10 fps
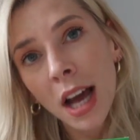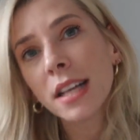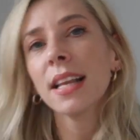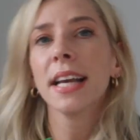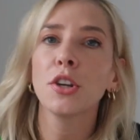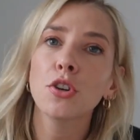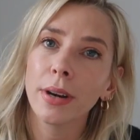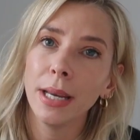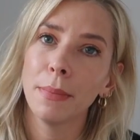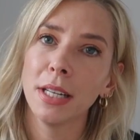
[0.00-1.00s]
as like a
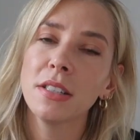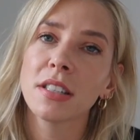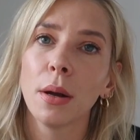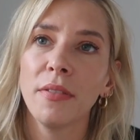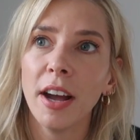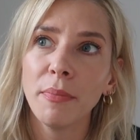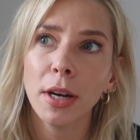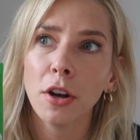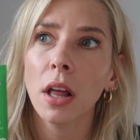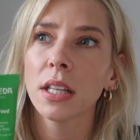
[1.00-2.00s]
treatment. So if I've
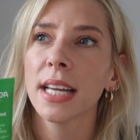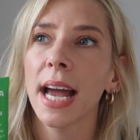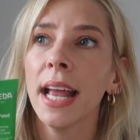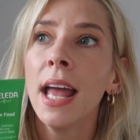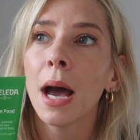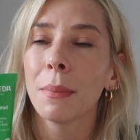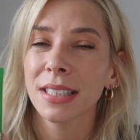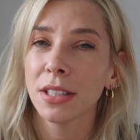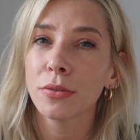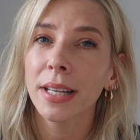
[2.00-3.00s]
been on holiday and my
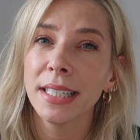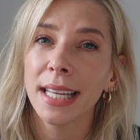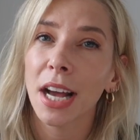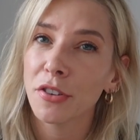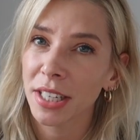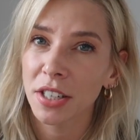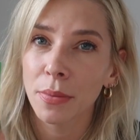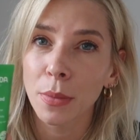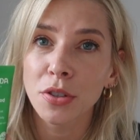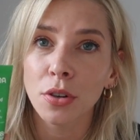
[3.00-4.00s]
skin's really dehydrated
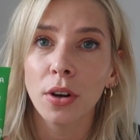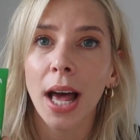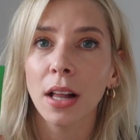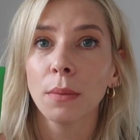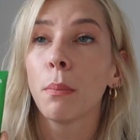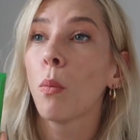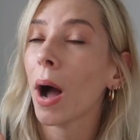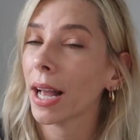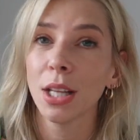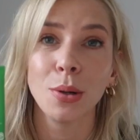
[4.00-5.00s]
from the sun, I'll
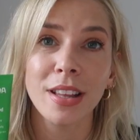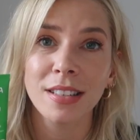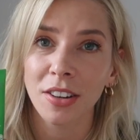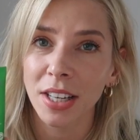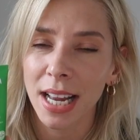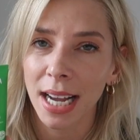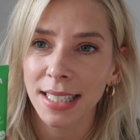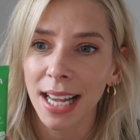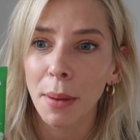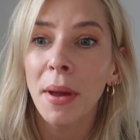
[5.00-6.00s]
whack a load of this on at
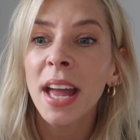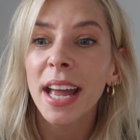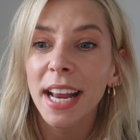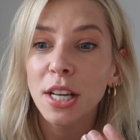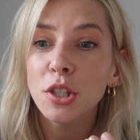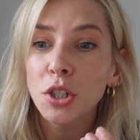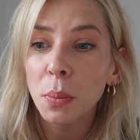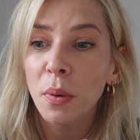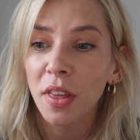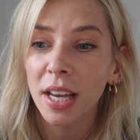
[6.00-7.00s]
night time. It is
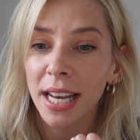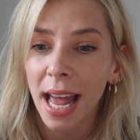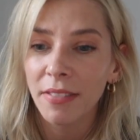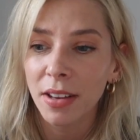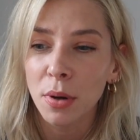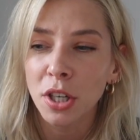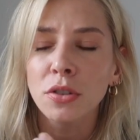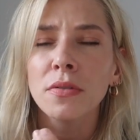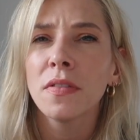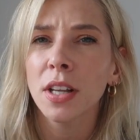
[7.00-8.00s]
super thick and heavy, but it
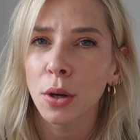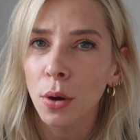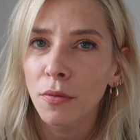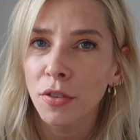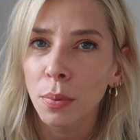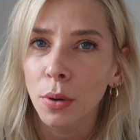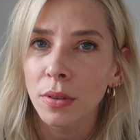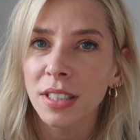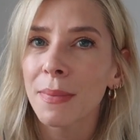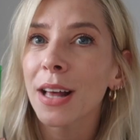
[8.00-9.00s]
doesn't feel
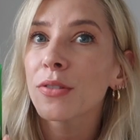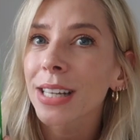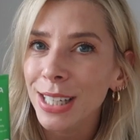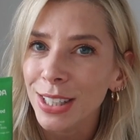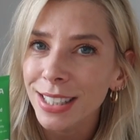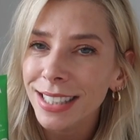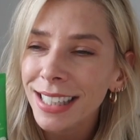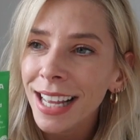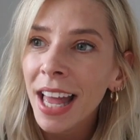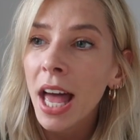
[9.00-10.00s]
uncomfortable. It smells really good.
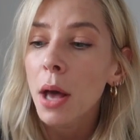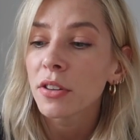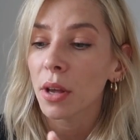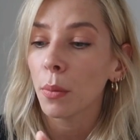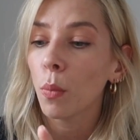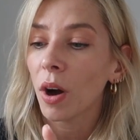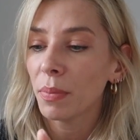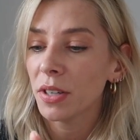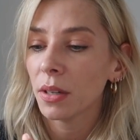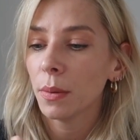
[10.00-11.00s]
So what
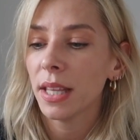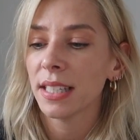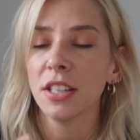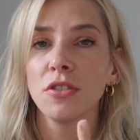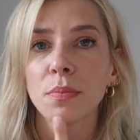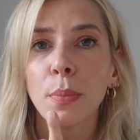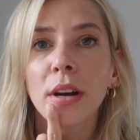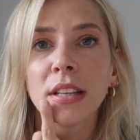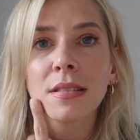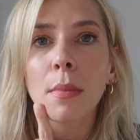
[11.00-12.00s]
I've been doing with this is just
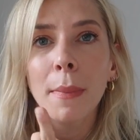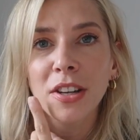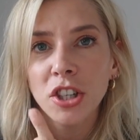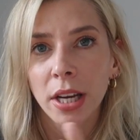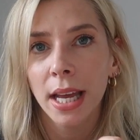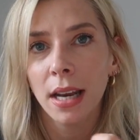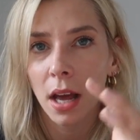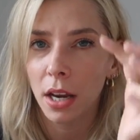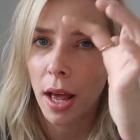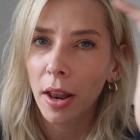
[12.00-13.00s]
putting some on my chin
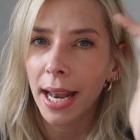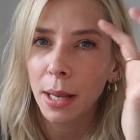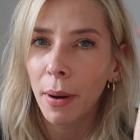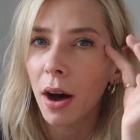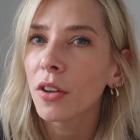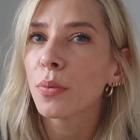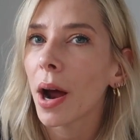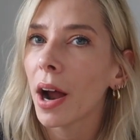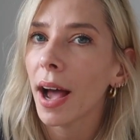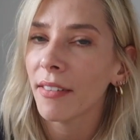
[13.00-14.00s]
and any parts
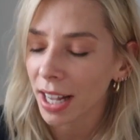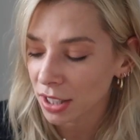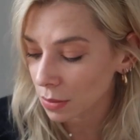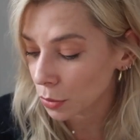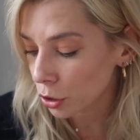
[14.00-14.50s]
where I've had some